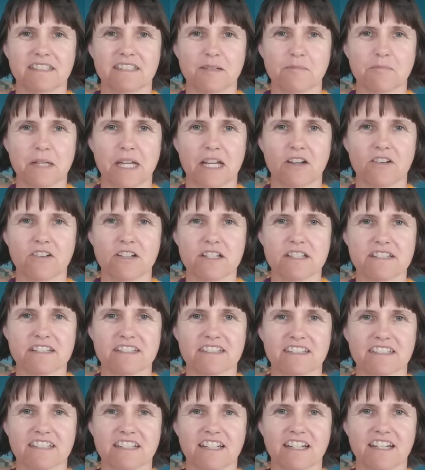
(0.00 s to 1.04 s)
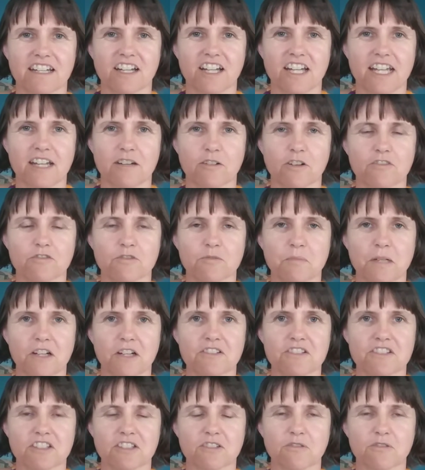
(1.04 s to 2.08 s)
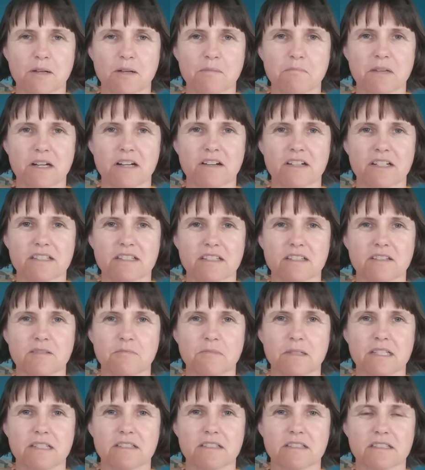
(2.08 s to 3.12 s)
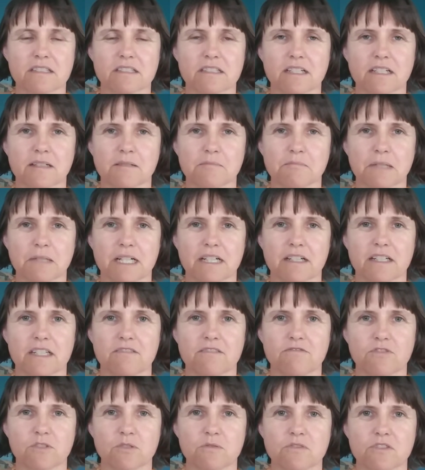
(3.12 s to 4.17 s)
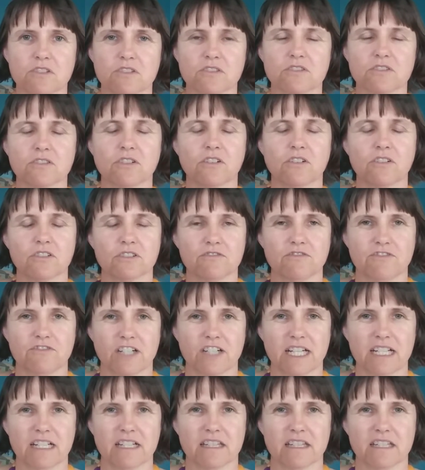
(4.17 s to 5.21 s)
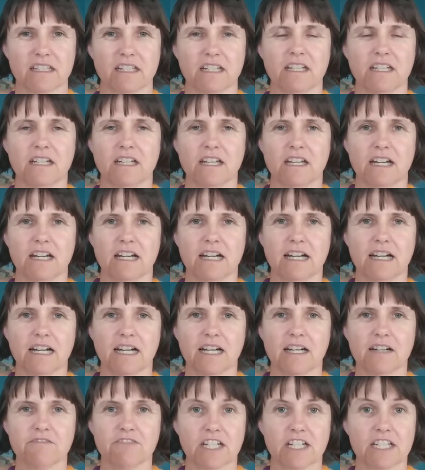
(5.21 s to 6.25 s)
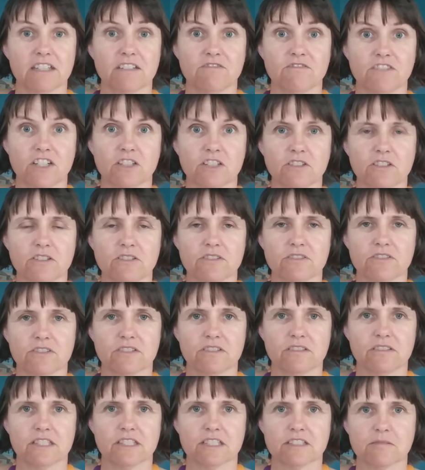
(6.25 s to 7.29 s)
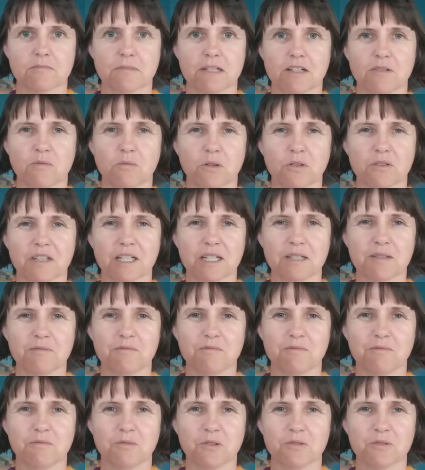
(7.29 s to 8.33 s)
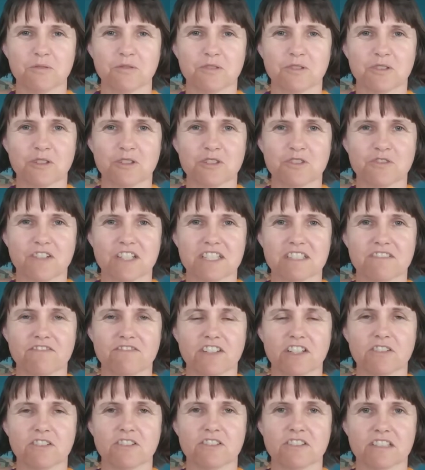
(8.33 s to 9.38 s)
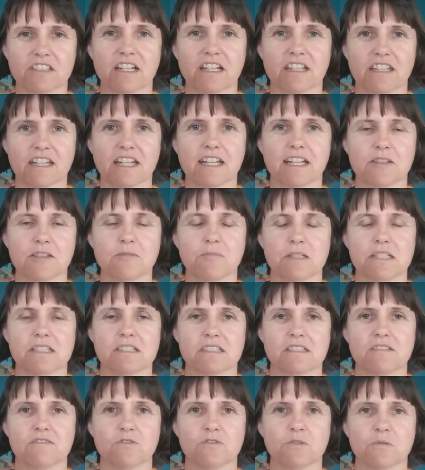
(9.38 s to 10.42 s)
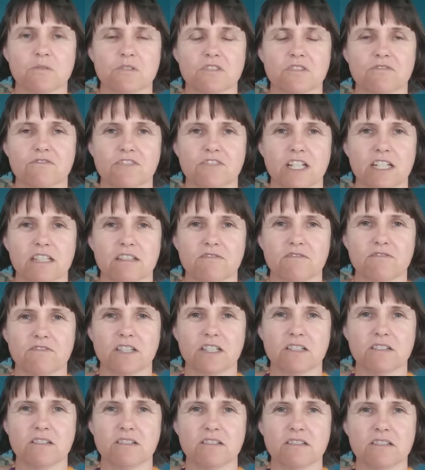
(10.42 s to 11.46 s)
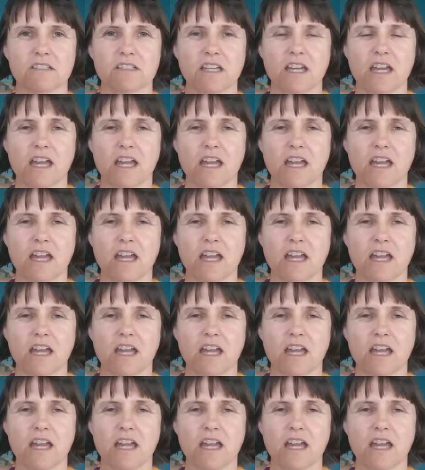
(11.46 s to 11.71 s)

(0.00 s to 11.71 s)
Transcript: parents, often parents and grandparents, are the biggest influences on faith and values. It doesn't matter what those faith and values are, they are the biggest influence on faith and values.